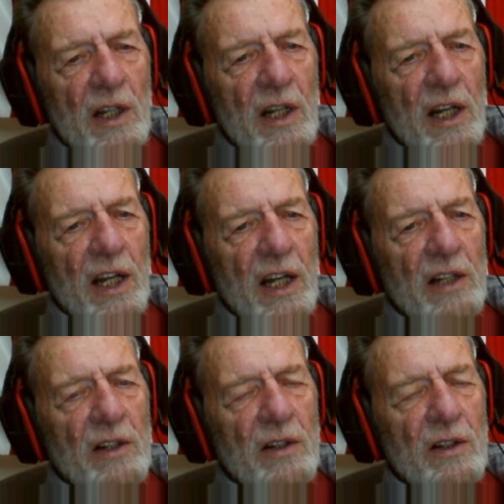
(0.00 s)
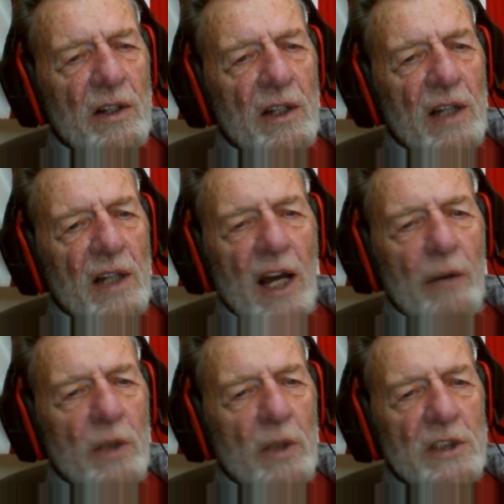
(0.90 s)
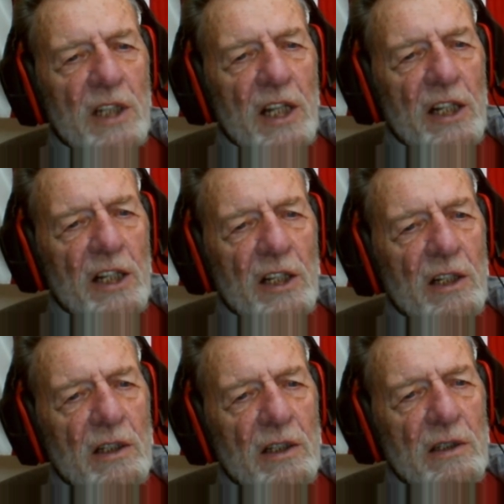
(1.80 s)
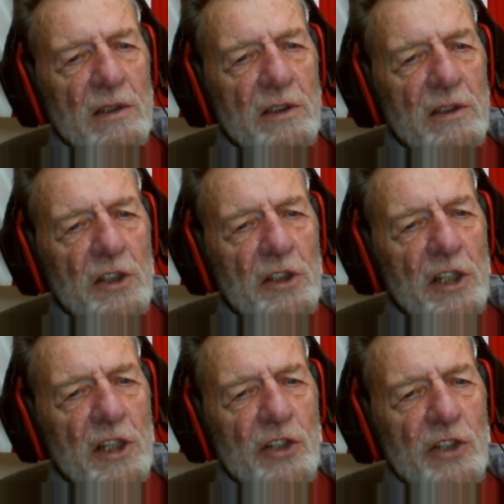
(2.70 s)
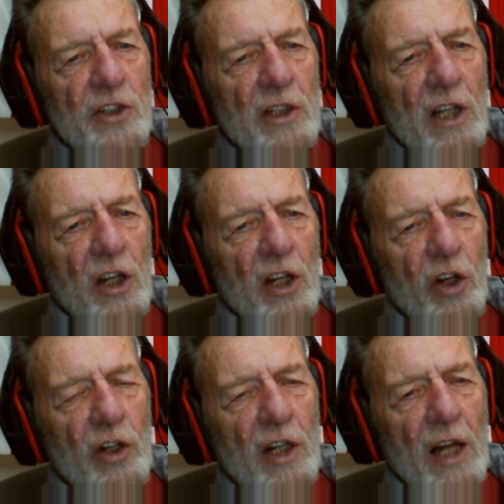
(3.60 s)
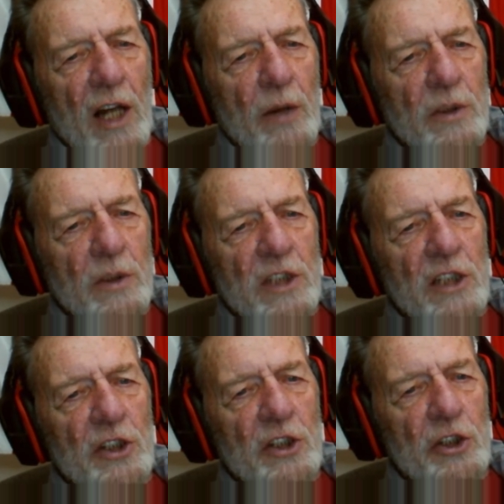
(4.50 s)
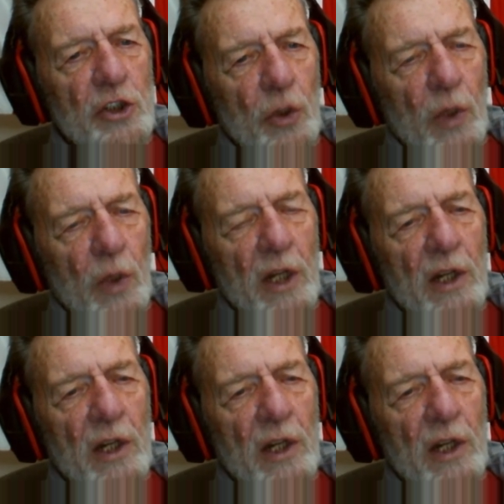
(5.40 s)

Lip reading: And I wasn't into teaching and learning. I was into doing.